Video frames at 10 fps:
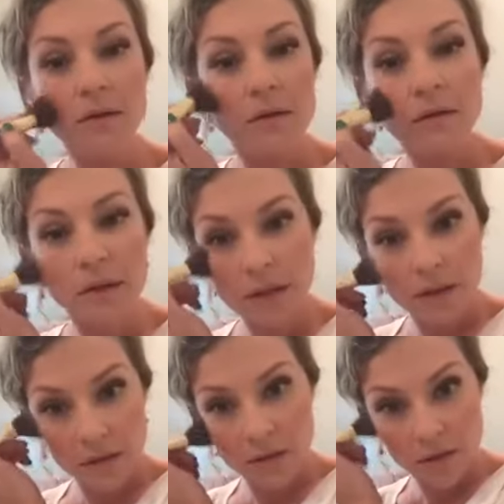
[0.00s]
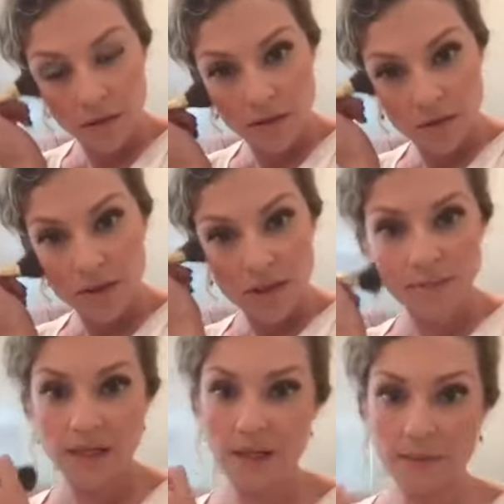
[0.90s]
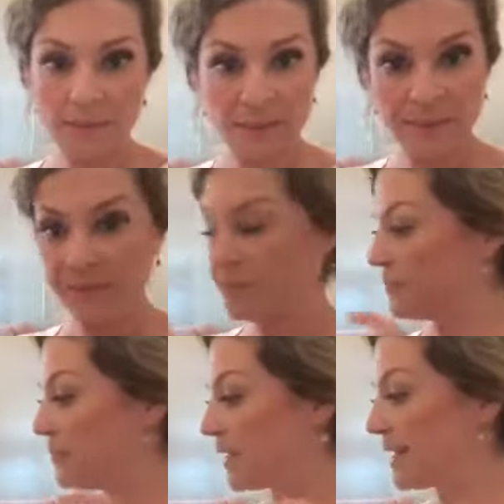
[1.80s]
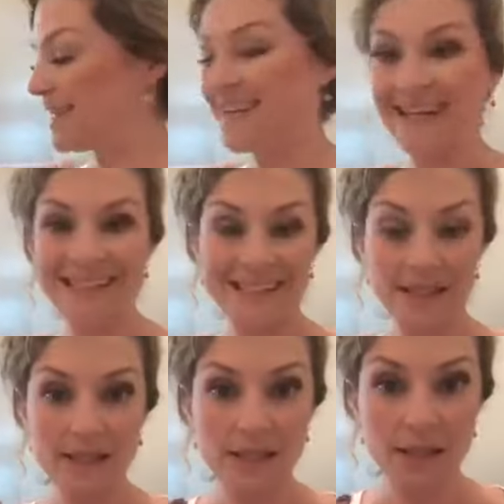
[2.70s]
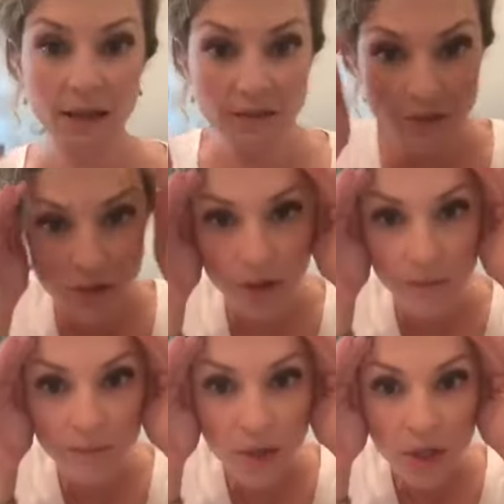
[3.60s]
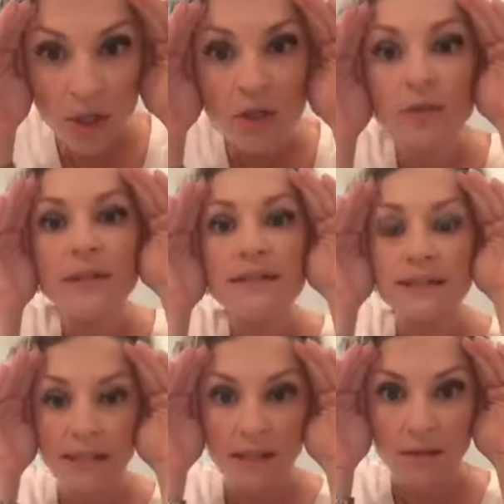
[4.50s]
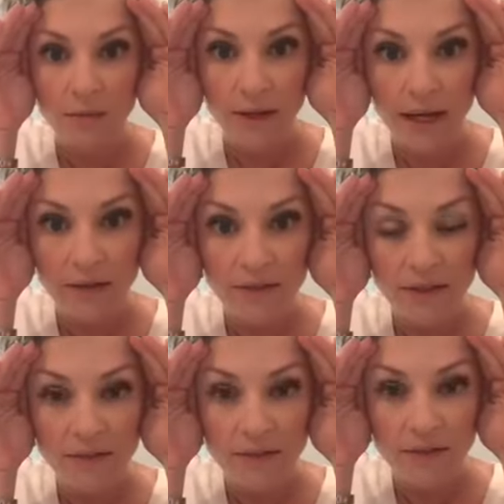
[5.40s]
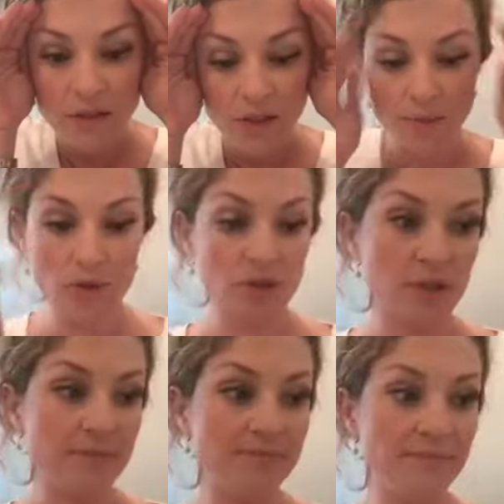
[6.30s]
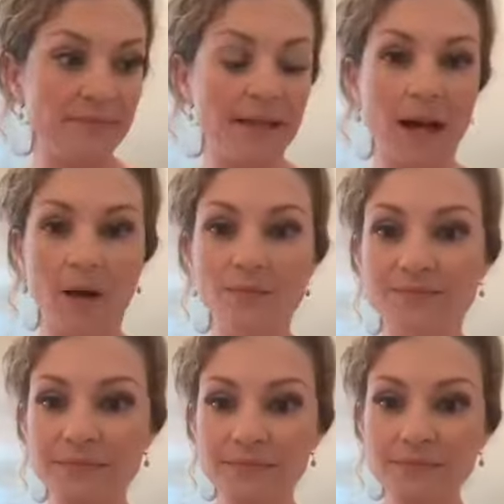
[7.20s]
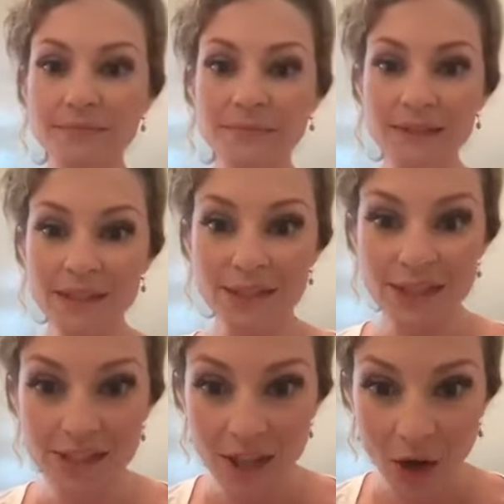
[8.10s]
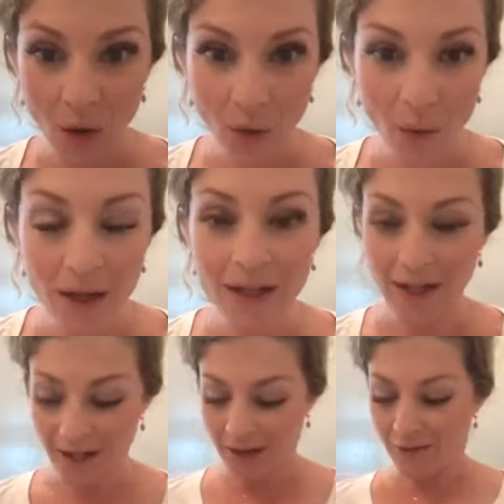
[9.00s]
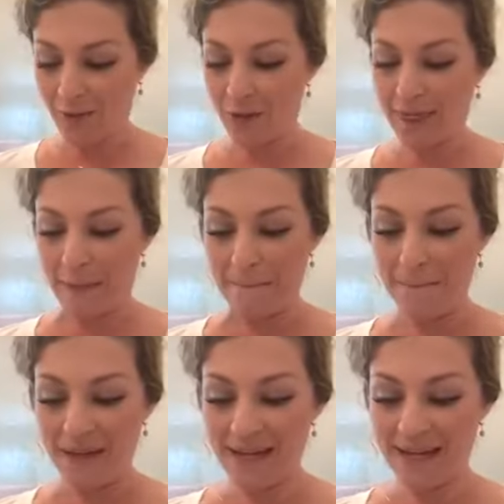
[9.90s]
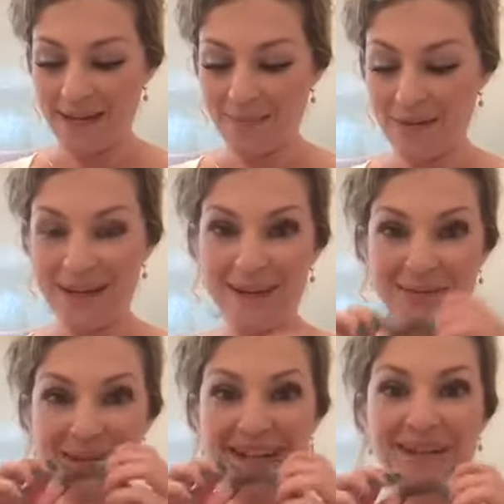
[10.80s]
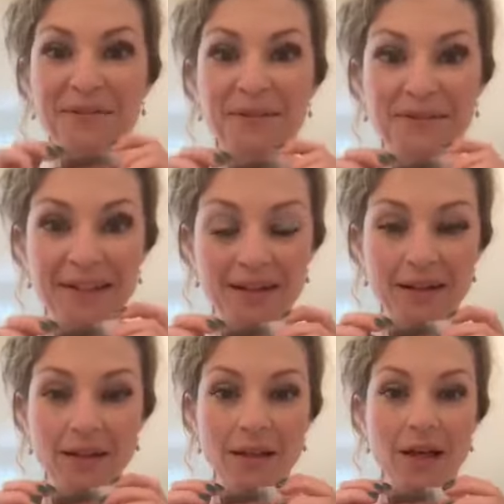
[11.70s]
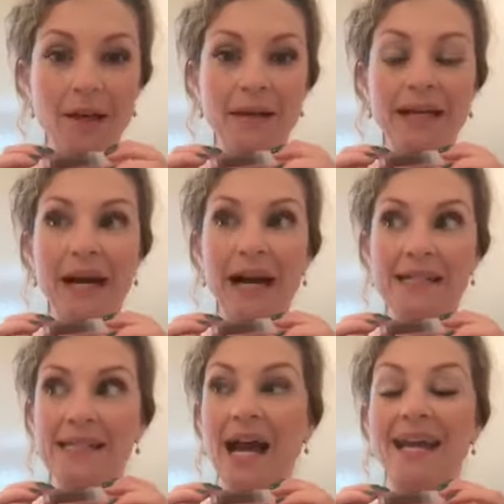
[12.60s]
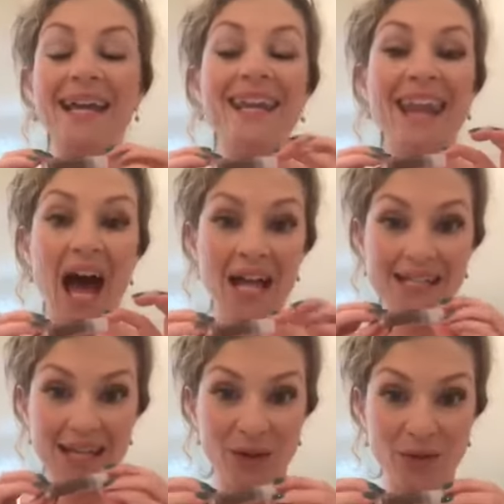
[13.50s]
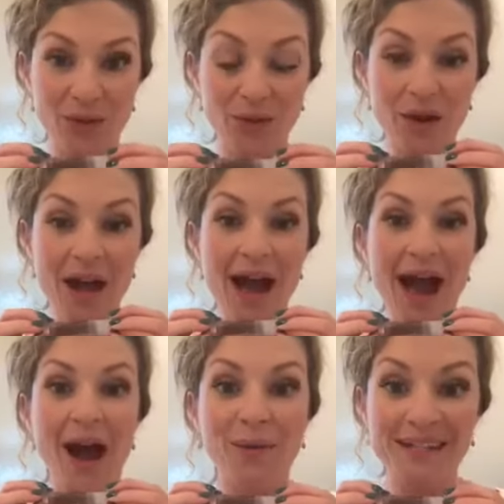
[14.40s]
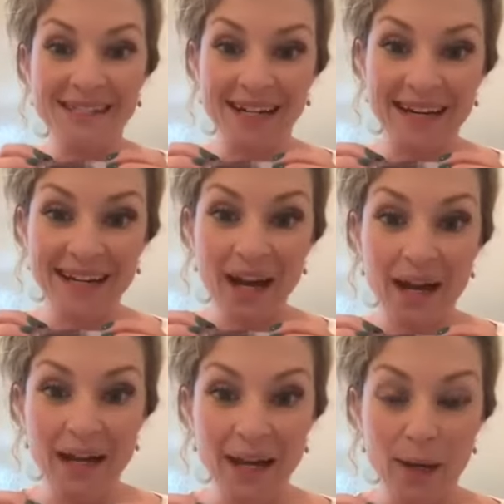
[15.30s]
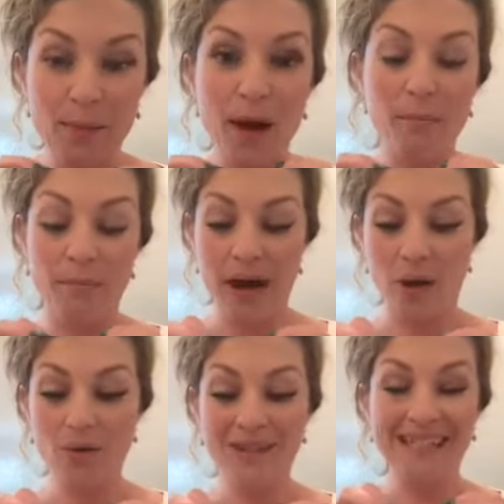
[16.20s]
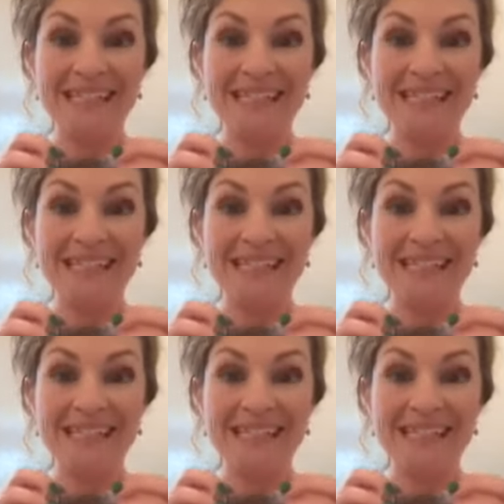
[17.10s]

doing, just to make it nice and soft. So you can see that we have even dispersion now. So for the big, big, big reveal, guys, I cannot tell you how excited I am about these